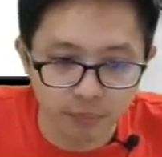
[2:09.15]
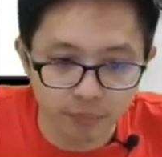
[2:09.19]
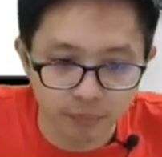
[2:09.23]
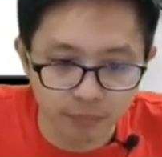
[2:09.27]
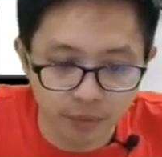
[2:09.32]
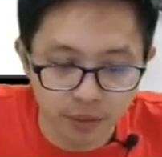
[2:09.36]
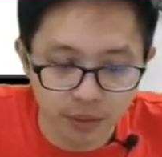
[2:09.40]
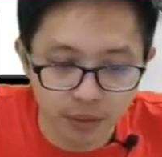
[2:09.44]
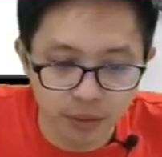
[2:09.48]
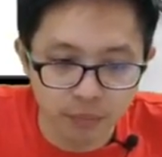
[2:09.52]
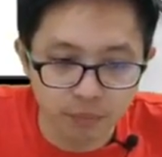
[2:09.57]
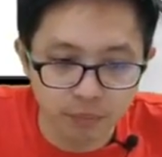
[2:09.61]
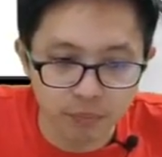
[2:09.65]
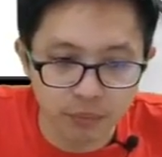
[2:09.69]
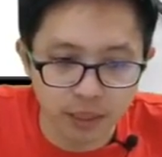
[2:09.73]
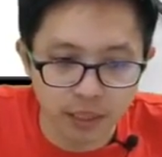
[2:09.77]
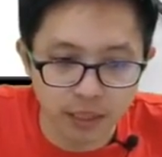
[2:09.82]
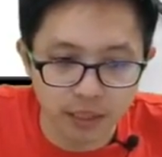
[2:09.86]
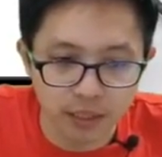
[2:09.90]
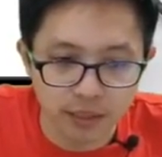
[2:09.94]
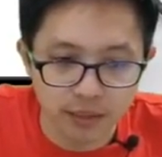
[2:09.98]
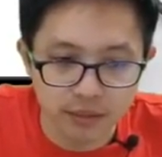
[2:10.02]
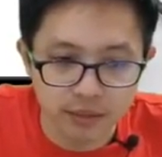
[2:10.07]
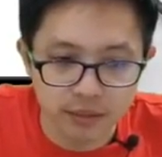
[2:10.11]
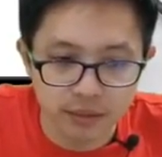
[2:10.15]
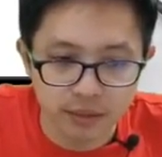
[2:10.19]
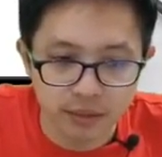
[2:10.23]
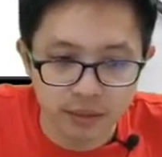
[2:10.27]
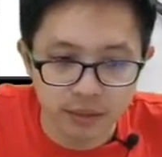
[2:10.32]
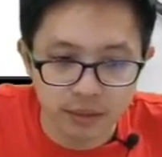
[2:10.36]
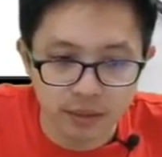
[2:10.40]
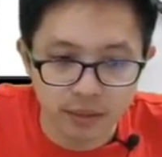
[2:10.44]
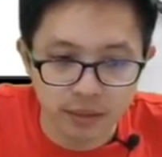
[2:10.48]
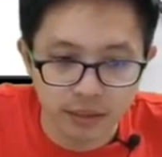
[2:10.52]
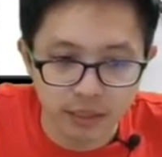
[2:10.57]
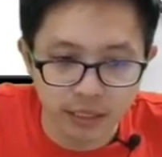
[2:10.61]
p plus
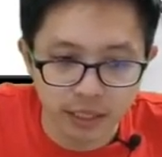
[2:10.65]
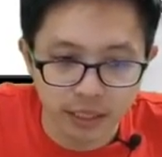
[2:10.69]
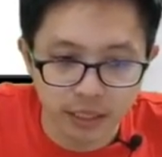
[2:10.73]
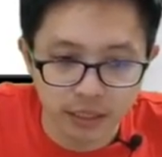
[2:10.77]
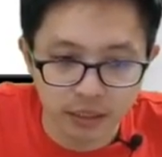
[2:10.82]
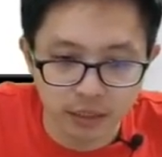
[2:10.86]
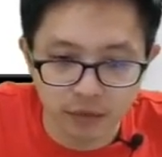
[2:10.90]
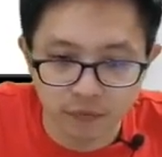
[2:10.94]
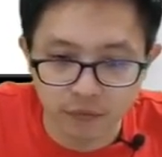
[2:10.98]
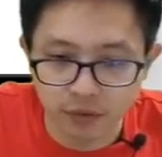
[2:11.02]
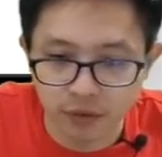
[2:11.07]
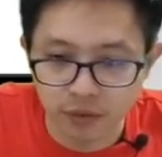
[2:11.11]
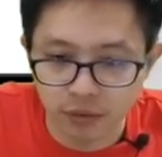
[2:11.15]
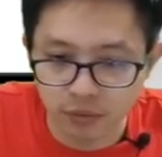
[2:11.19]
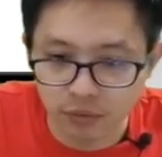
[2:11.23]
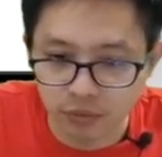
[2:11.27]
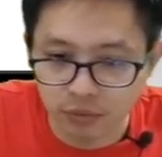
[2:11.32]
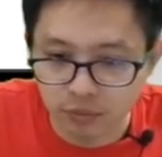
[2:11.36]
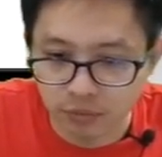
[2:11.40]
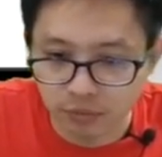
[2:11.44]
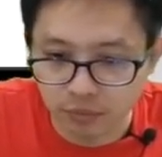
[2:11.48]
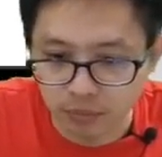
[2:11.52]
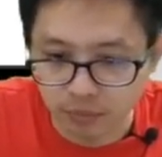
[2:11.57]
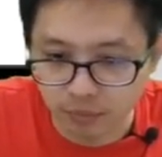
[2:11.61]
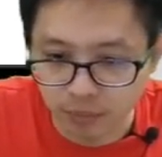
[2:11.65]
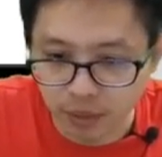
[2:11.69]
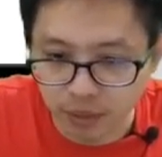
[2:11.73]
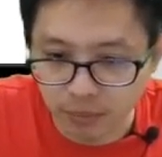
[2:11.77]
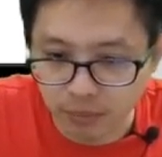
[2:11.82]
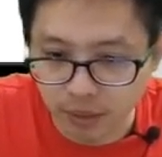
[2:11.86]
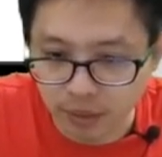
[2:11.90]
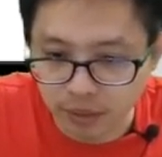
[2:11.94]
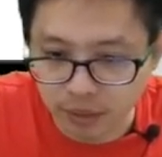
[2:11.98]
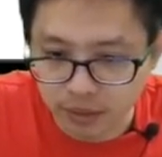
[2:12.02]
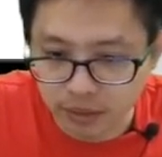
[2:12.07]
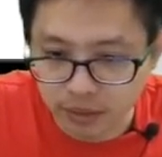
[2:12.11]
negative q p
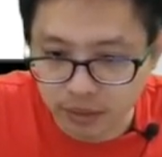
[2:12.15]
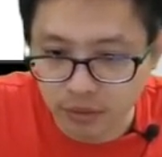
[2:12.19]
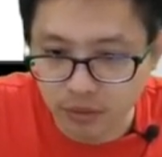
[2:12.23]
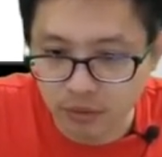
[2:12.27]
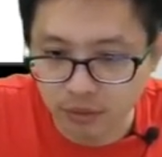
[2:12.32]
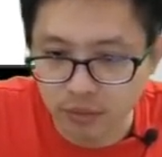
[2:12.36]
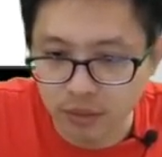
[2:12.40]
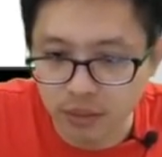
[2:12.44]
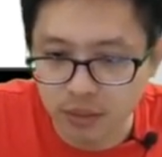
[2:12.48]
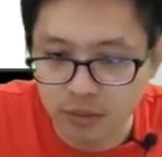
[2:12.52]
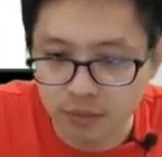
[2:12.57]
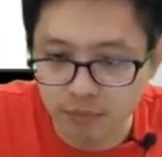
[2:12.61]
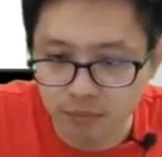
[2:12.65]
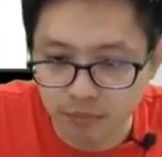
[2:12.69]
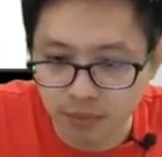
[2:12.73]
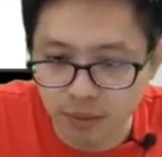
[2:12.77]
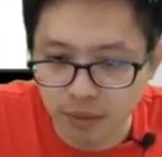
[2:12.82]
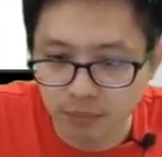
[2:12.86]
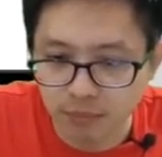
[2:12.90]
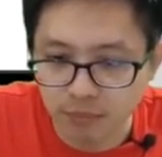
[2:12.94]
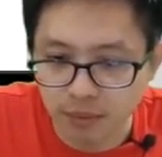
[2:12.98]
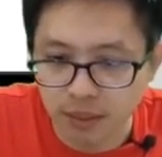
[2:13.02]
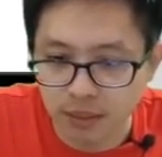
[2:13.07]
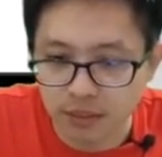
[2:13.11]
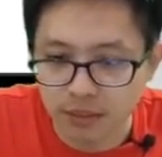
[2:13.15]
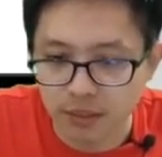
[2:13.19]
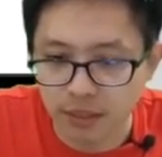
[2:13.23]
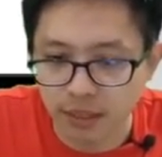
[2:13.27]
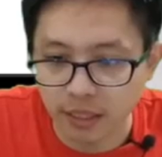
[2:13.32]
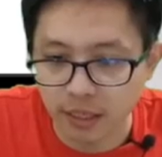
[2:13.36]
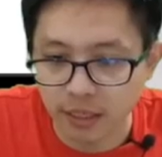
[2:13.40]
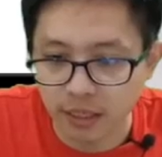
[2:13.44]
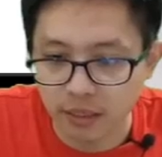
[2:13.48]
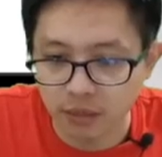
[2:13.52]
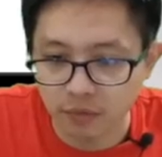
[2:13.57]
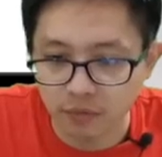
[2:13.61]
minus q means p plus
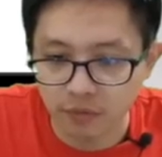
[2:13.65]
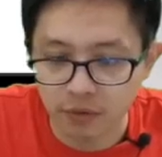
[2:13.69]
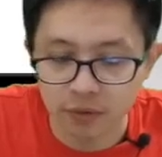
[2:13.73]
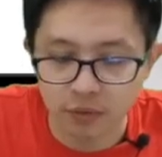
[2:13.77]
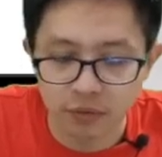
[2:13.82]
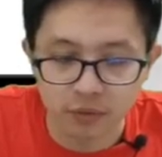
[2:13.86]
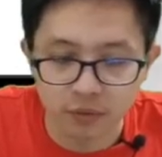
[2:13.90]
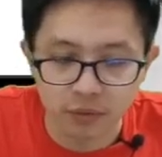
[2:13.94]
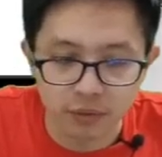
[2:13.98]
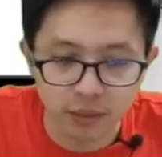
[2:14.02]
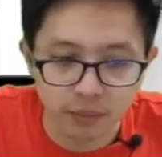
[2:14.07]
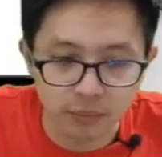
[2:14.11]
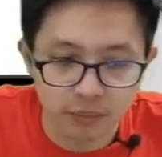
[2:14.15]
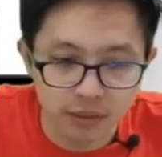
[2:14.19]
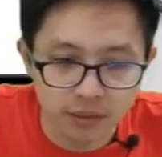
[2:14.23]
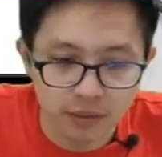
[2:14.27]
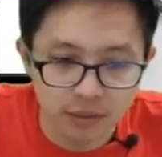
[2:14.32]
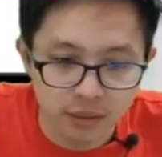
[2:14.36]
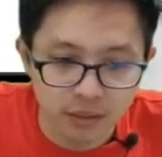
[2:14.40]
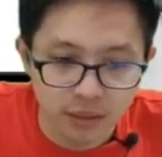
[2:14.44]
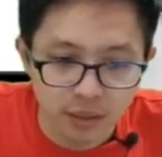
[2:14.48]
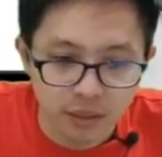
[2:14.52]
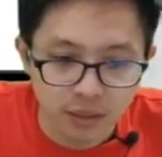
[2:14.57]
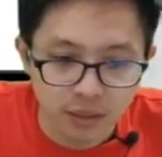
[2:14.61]
negative q that means